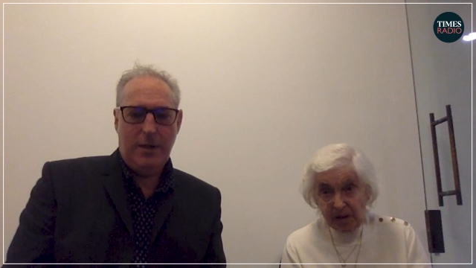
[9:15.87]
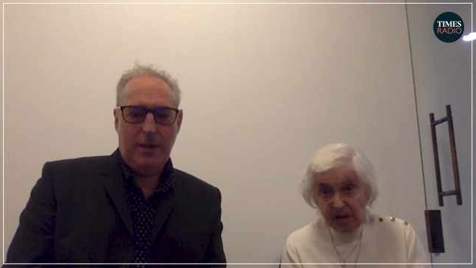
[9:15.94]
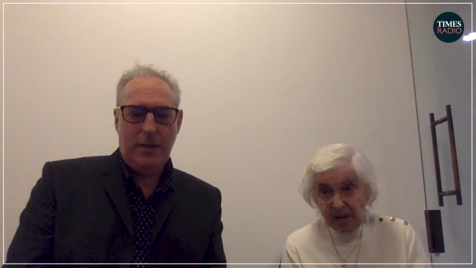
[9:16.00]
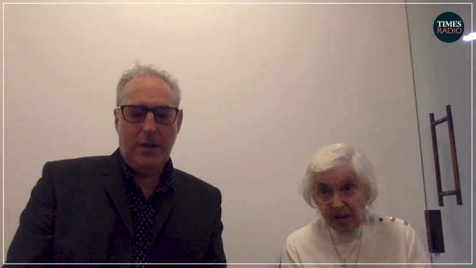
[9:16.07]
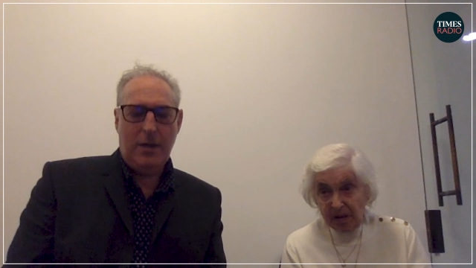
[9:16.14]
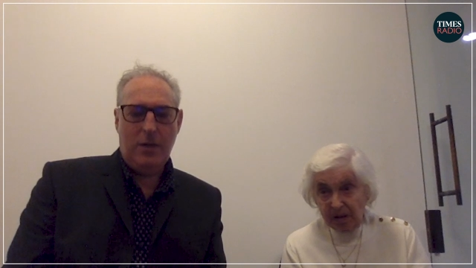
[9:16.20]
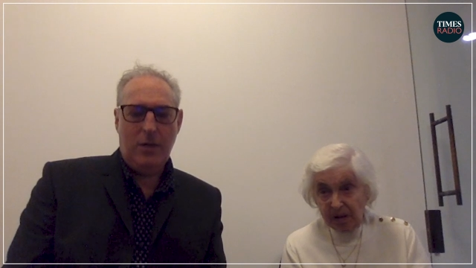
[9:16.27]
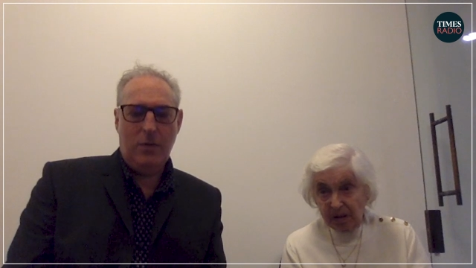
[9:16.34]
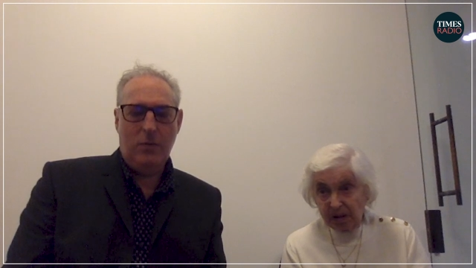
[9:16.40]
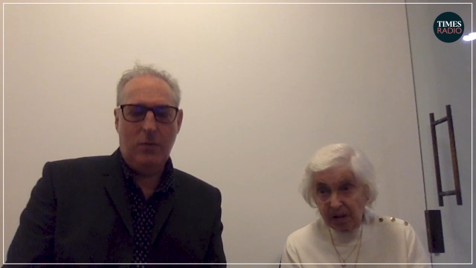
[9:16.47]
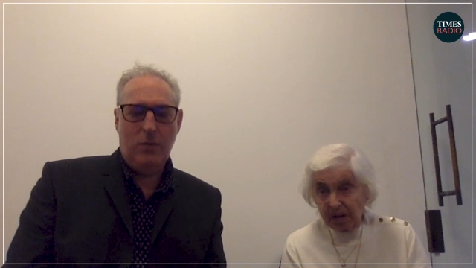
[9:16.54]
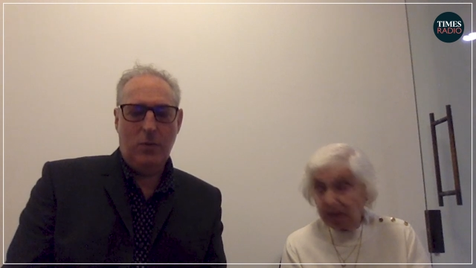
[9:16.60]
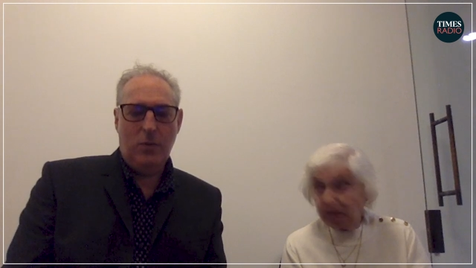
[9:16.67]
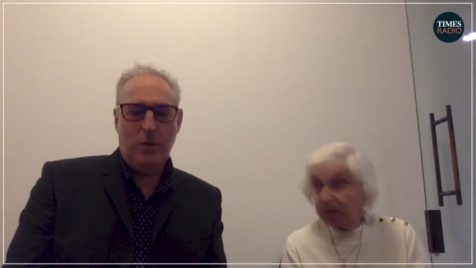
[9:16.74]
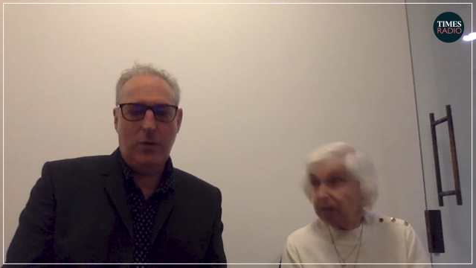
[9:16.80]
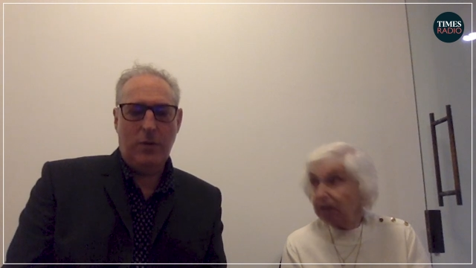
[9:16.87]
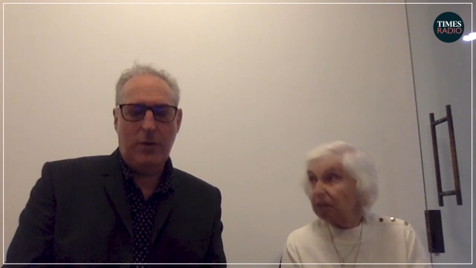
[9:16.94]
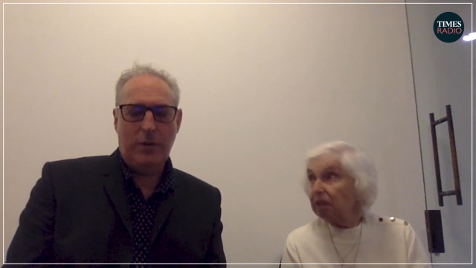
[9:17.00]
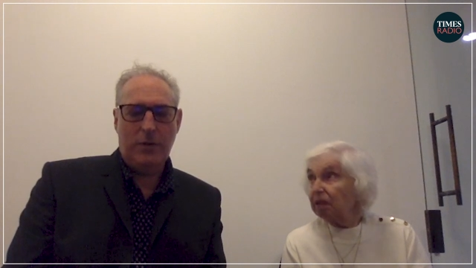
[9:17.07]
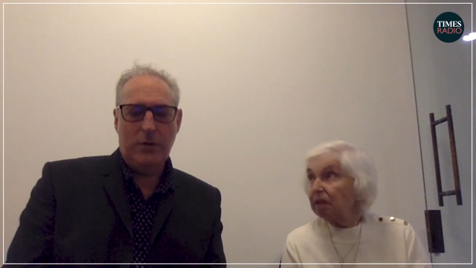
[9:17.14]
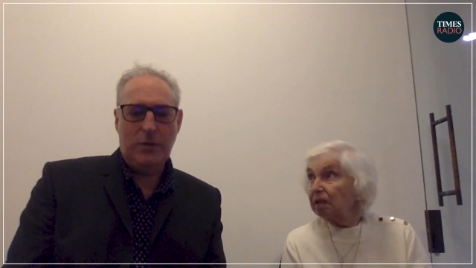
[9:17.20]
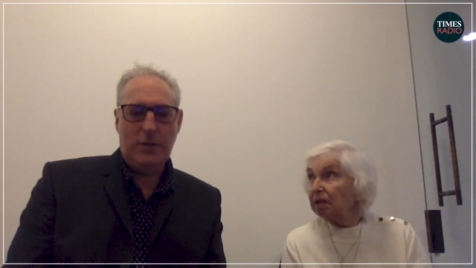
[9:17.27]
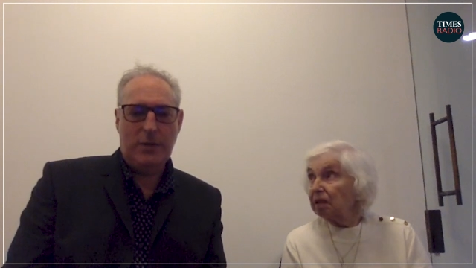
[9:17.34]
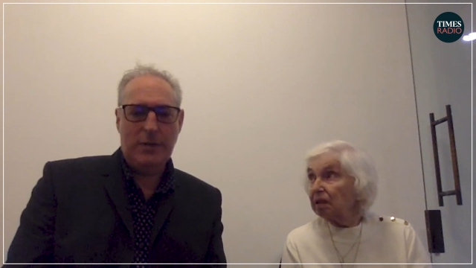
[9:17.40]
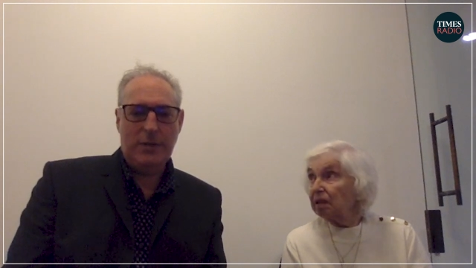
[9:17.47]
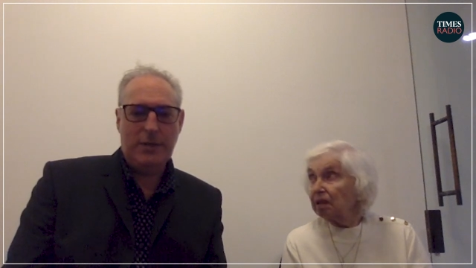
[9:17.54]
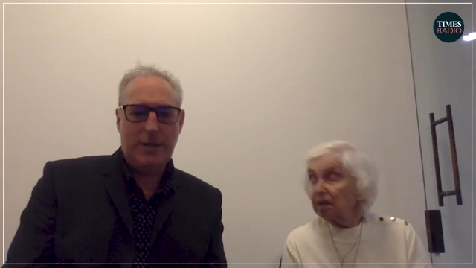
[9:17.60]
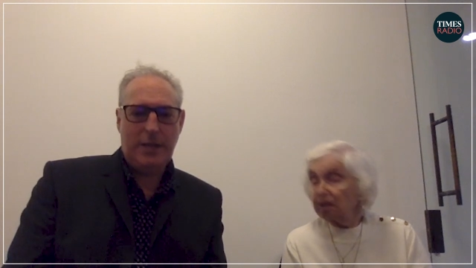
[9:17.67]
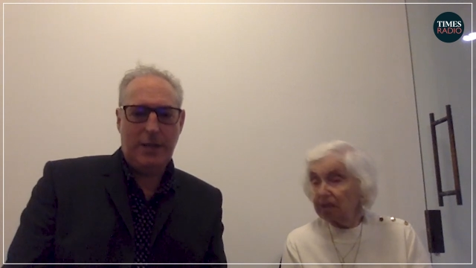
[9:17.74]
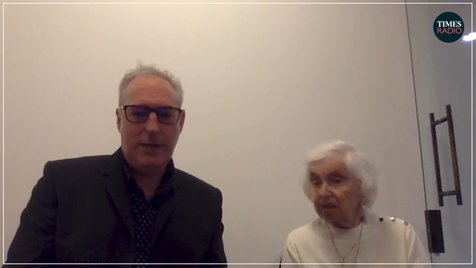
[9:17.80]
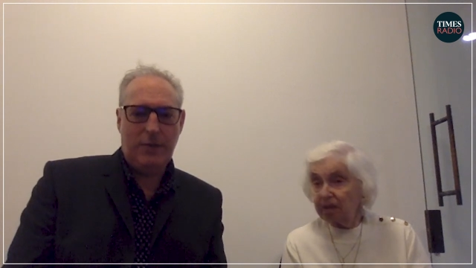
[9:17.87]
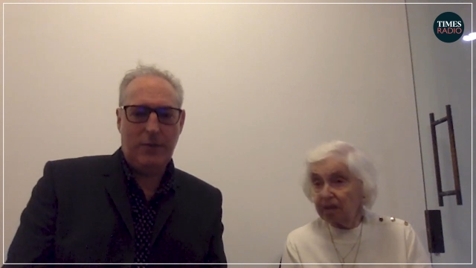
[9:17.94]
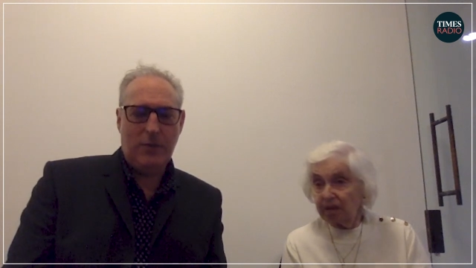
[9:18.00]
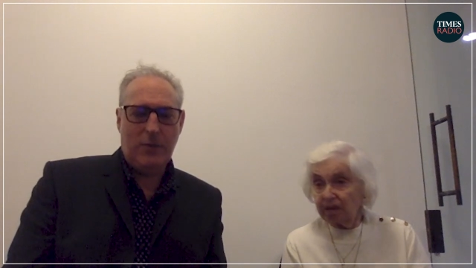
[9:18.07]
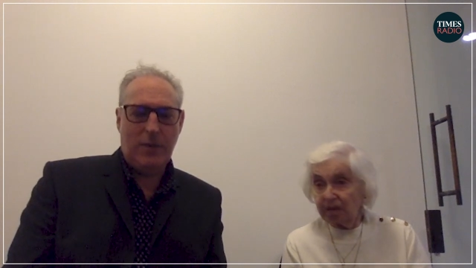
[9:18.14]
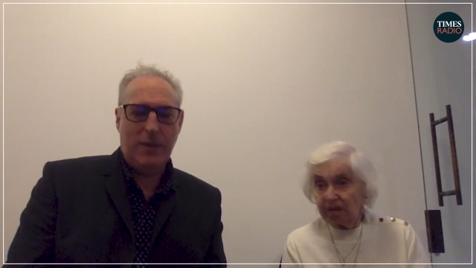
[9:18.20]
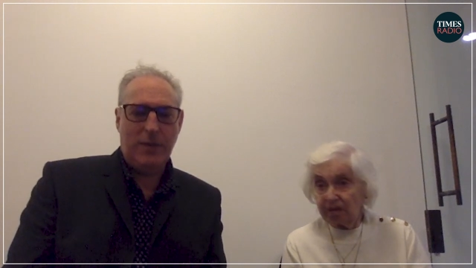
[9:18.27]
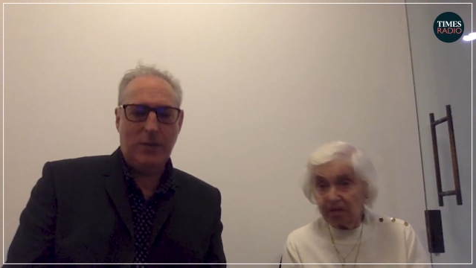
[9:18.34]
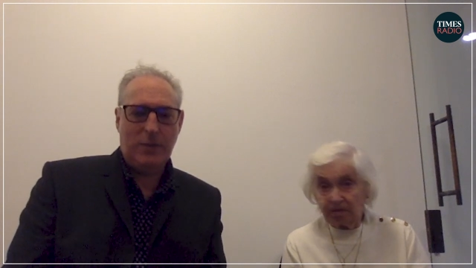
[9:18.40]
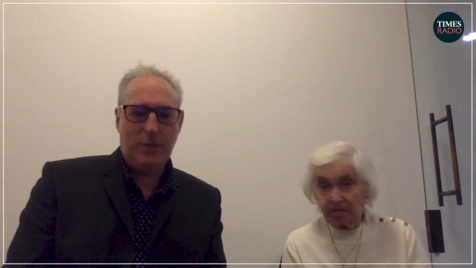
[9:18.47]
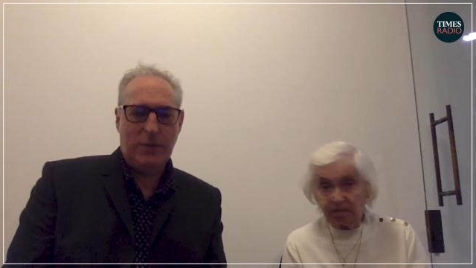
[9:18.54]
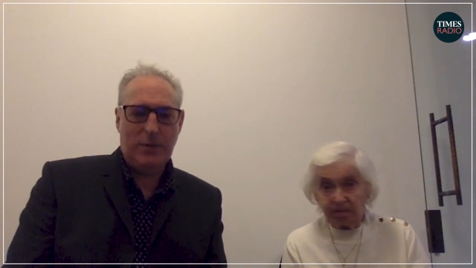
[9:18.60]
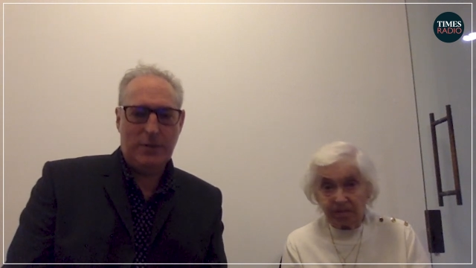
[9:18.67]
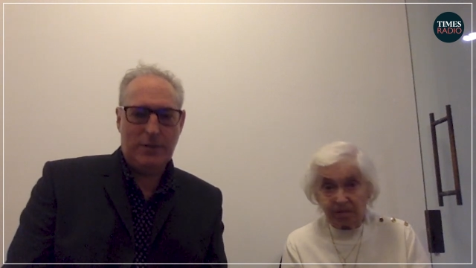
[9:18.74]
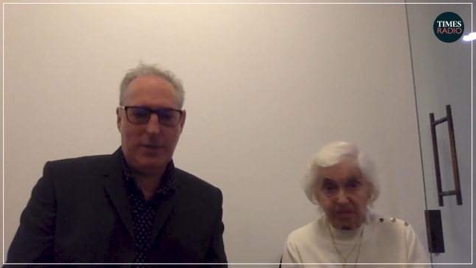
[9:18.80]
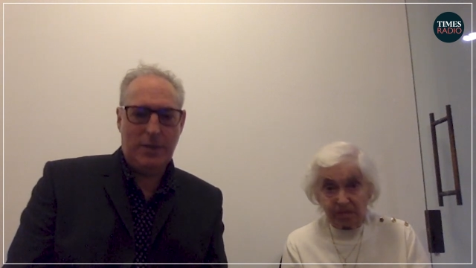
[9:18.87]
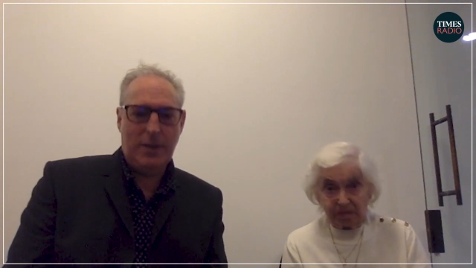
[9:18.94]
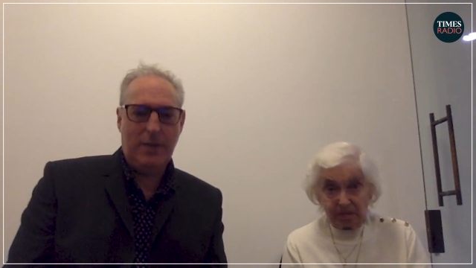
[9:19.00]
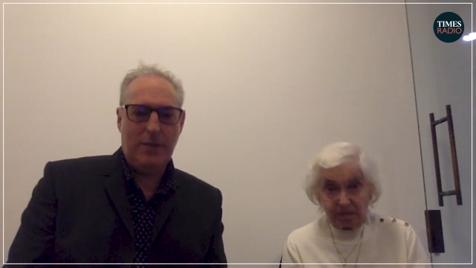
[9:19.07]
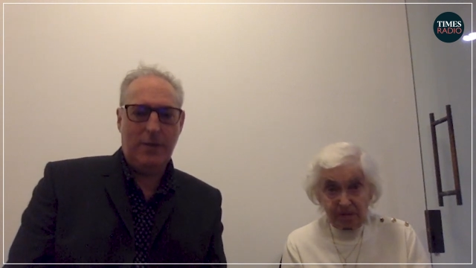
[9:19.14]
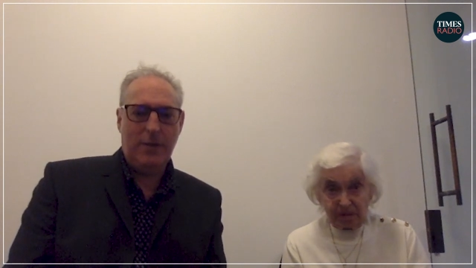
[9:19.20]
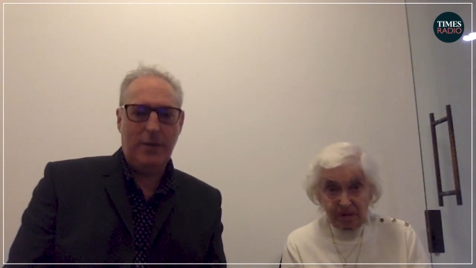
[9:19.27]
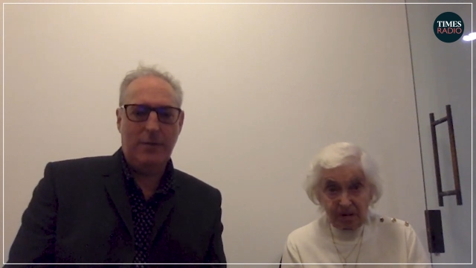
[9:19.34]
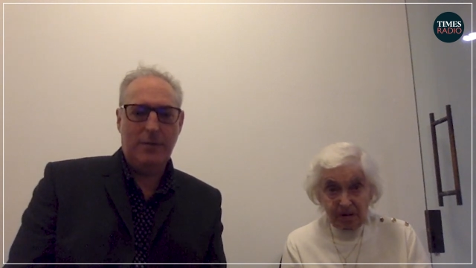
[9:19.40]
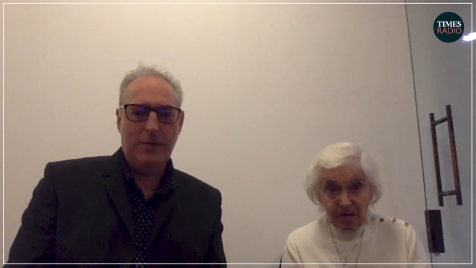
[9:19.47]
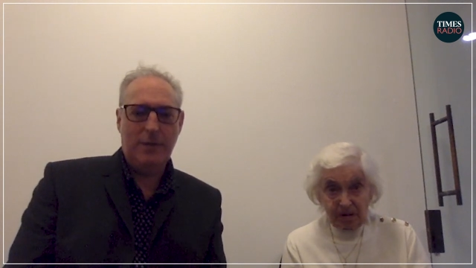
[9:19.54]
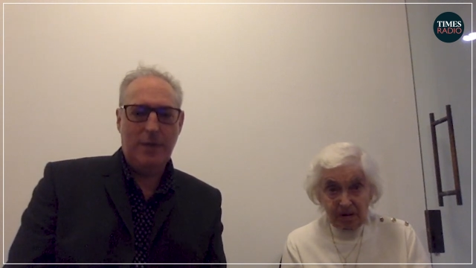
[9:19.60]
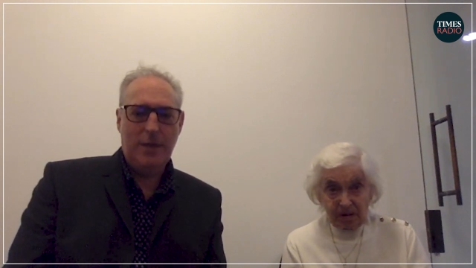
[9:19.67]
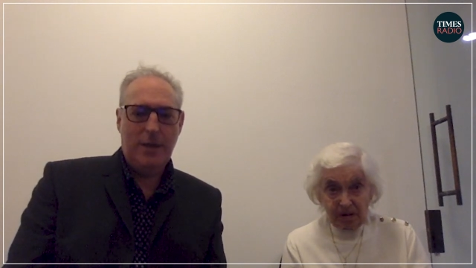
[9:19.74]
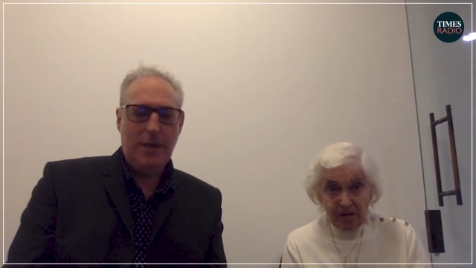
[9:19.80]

Speaker 1: And I hope one of the things we can take from exhibitions like this